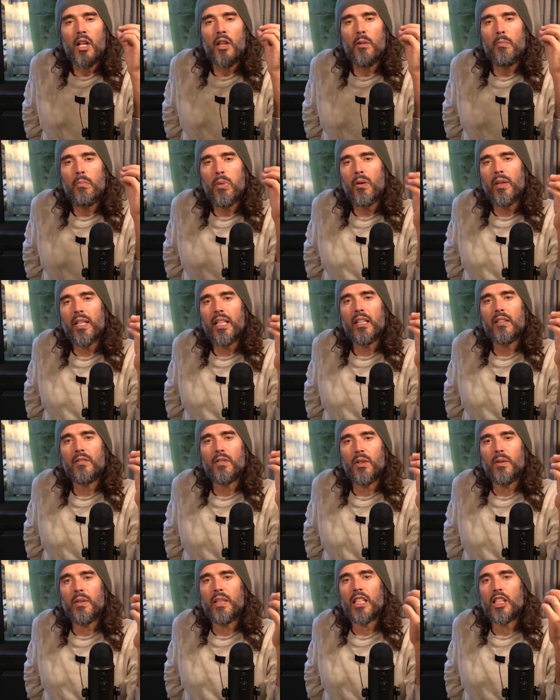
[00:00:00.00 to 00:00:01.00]
The point of
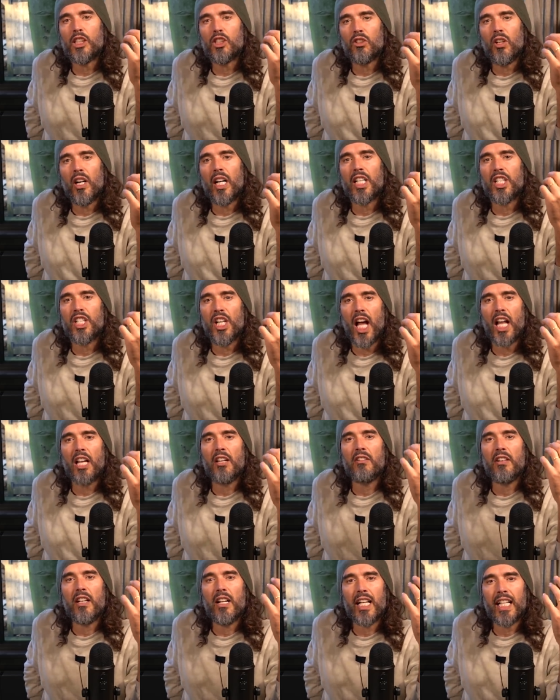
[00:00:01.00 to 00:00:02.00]
doing a dry
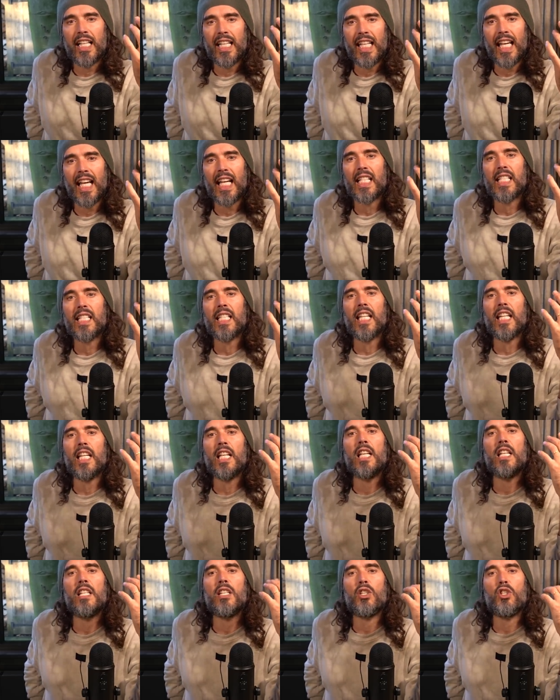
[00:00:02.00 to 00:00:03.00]
January, I guess,
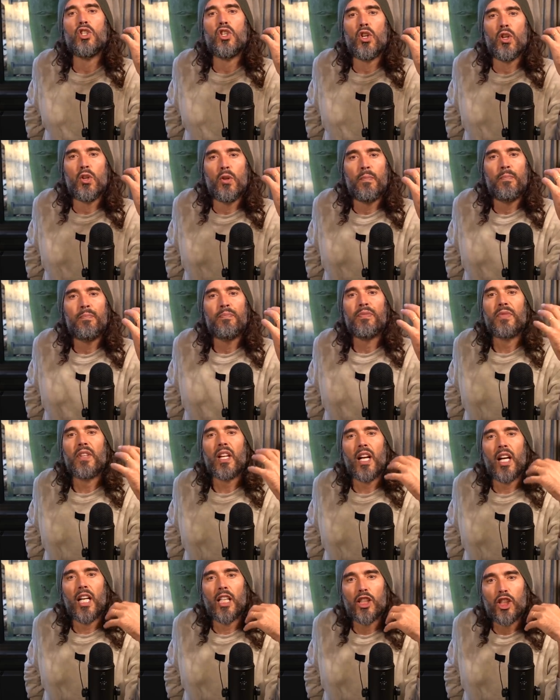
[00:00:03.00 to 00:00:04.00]
is to
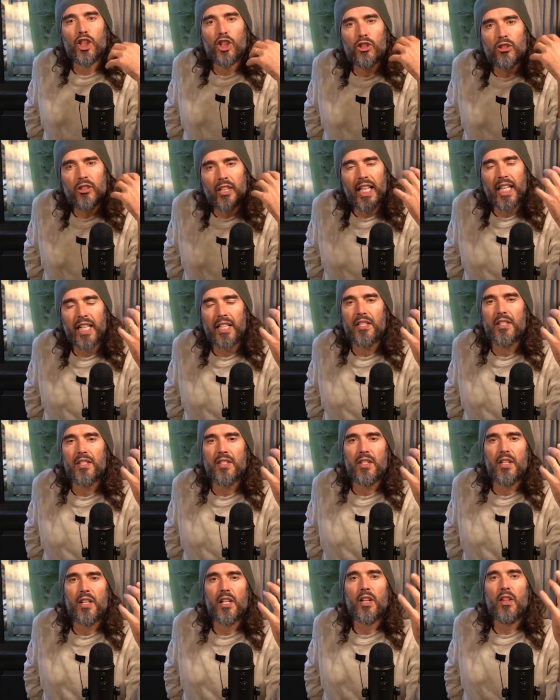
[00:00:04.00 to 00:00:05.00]

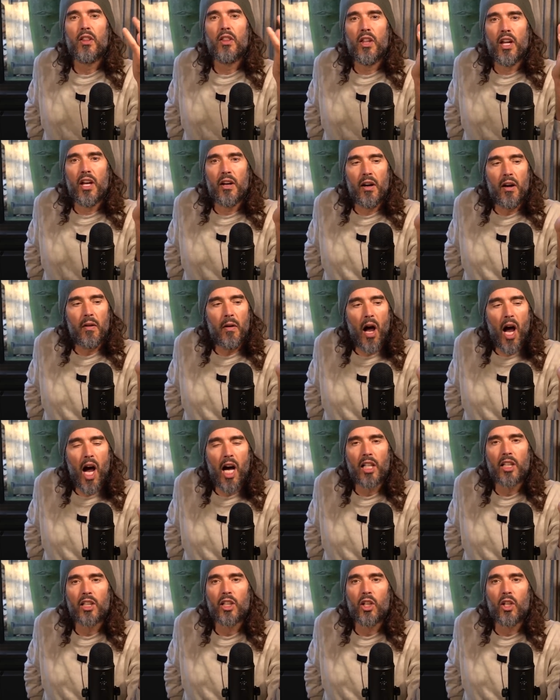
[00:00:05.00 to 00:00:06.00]
address the
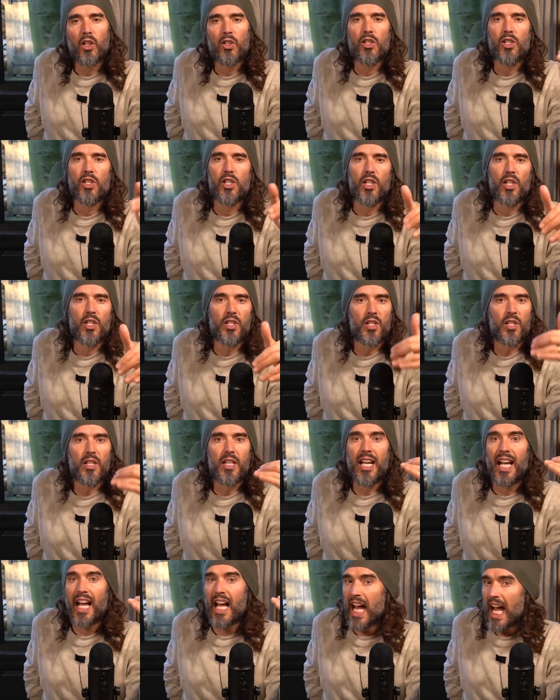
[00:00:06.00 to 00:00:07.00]
unconscious
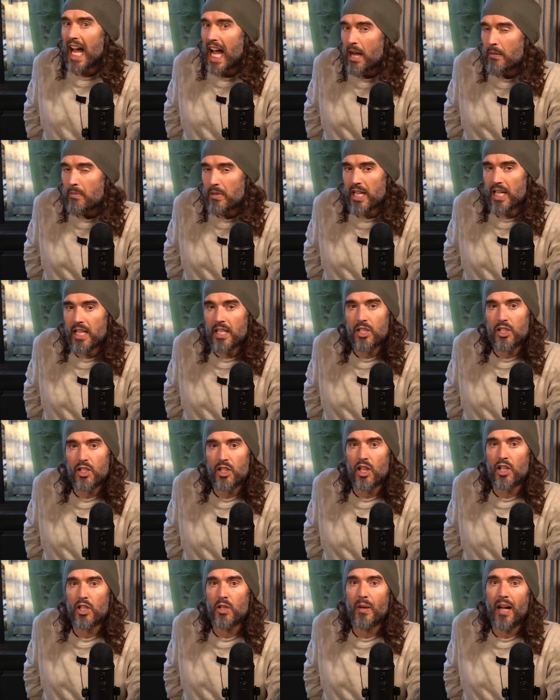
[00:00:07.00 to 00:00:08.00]
habits
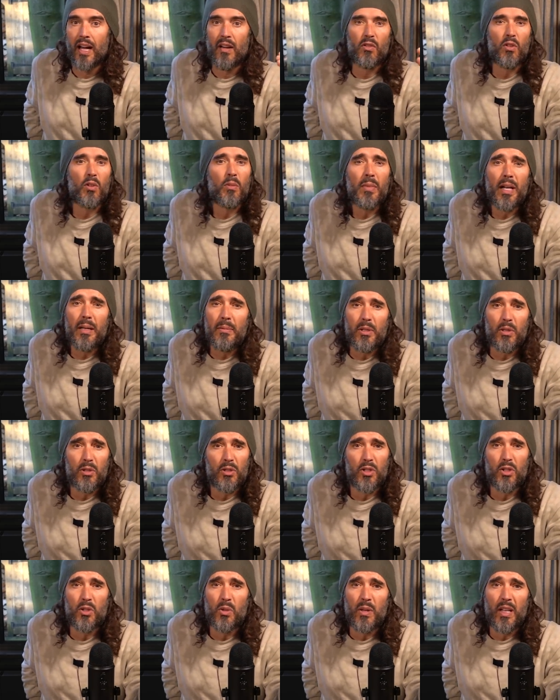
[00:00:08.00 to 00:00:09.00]
that you have, or maybe you're
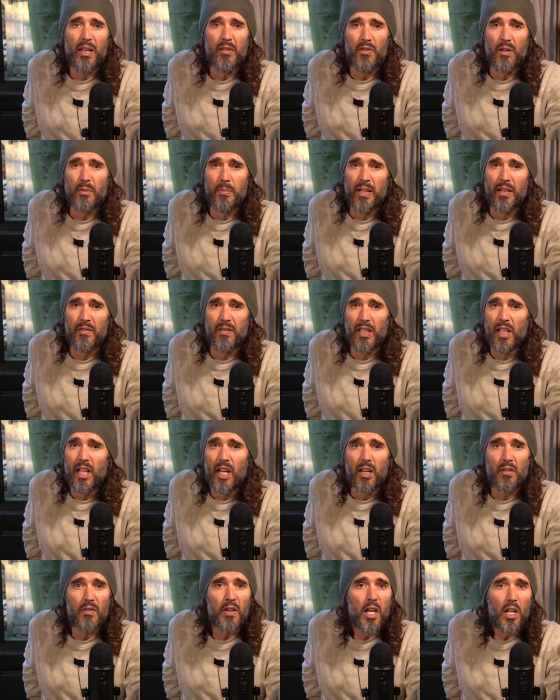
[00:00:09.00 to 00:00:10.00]
just doing it for a bit of a
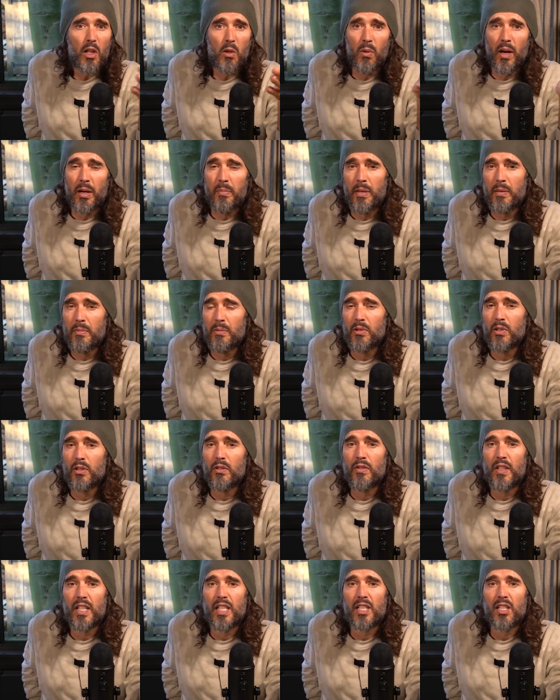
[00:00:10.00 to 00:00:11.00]
laugh, the way people do
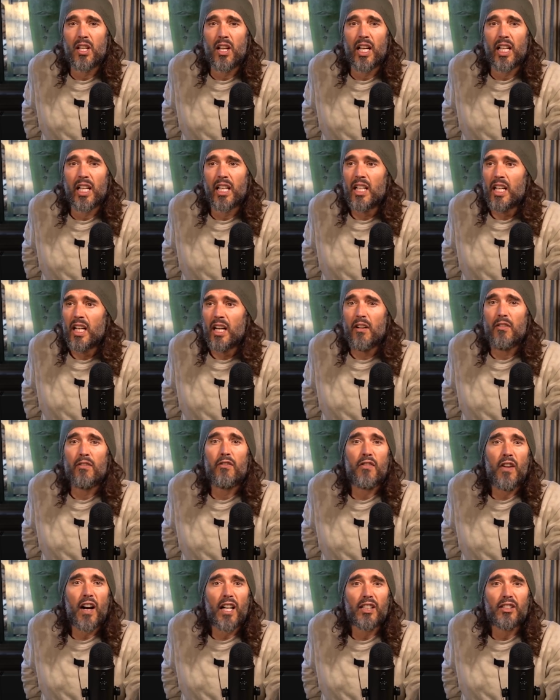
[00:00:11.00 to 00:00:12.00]
things like a
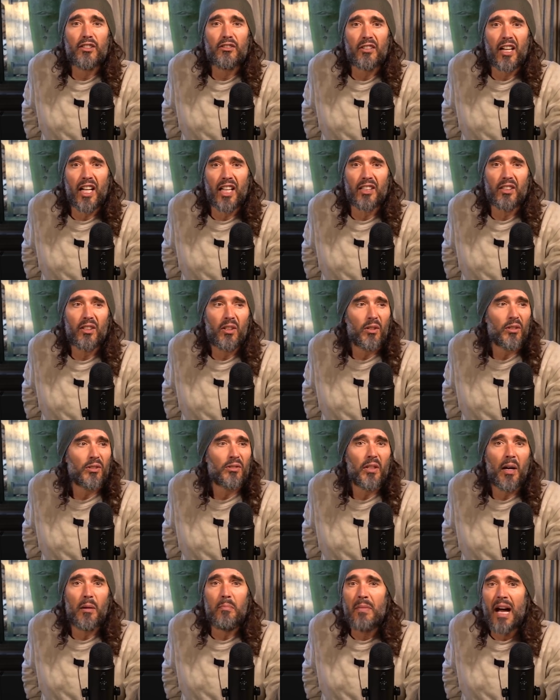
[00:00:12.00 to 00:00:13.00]
fun run or
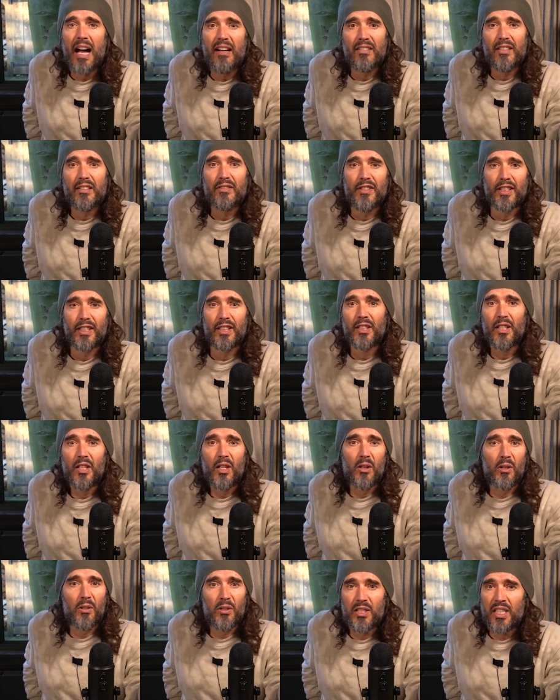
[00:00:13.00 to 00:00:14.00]
a marathon
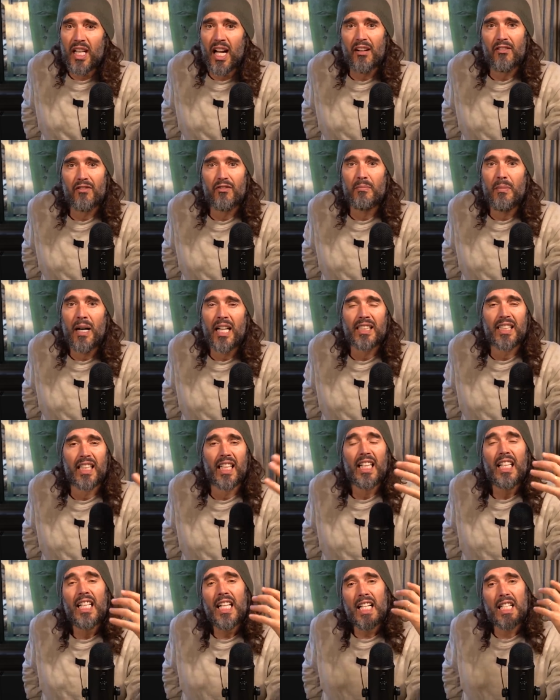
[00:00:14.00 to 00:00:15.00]
or Tough
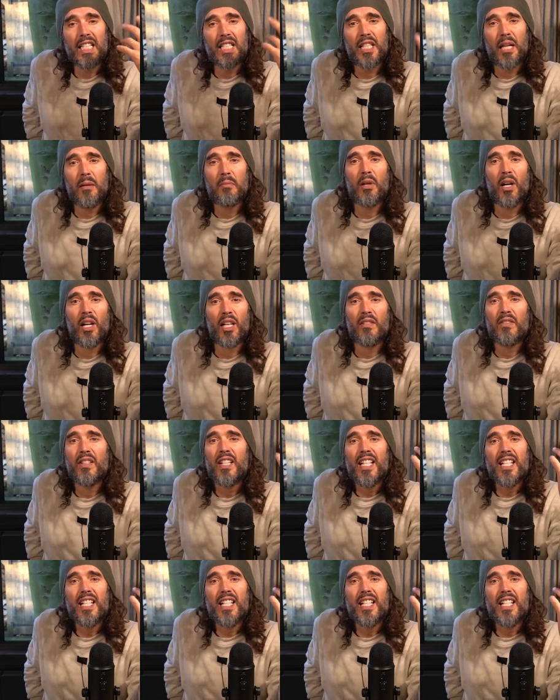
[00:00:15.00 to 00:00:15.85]
Mudder as some kind of